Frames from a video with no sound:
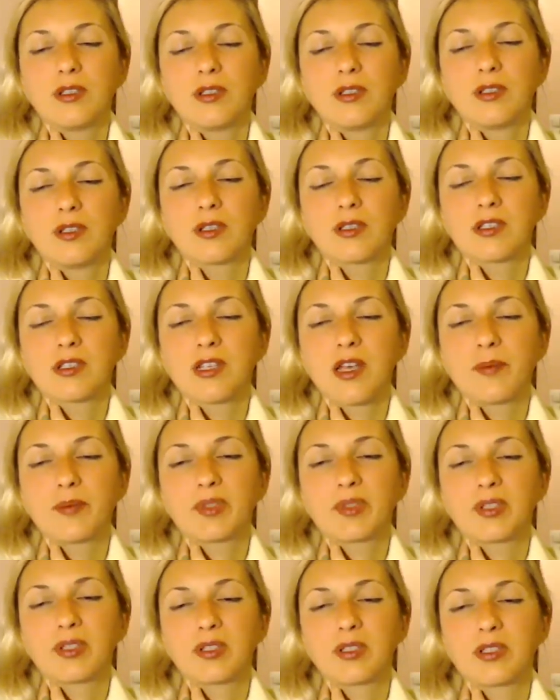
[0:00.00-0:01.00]

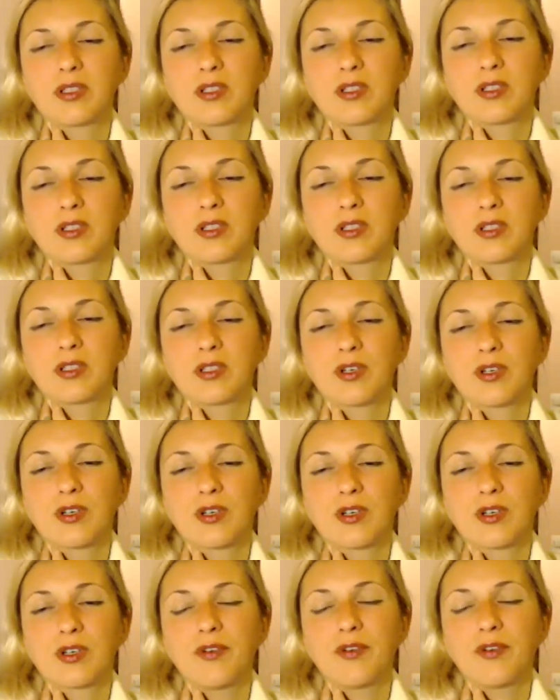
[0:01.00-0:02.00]
acceptance, her
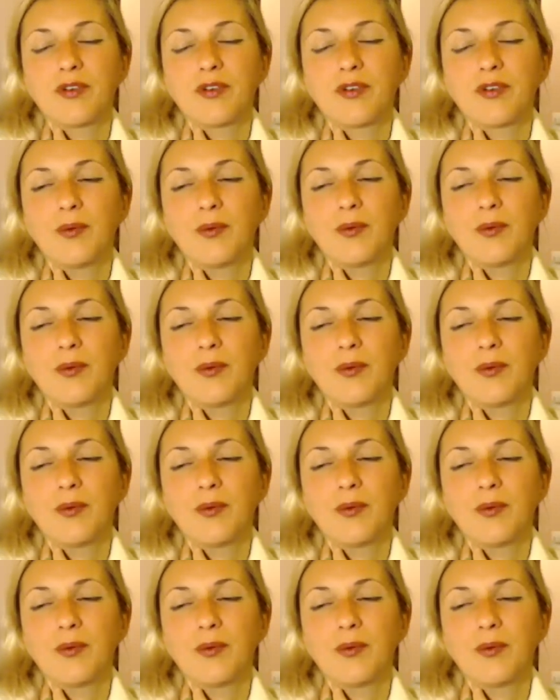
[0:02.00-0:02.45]
flow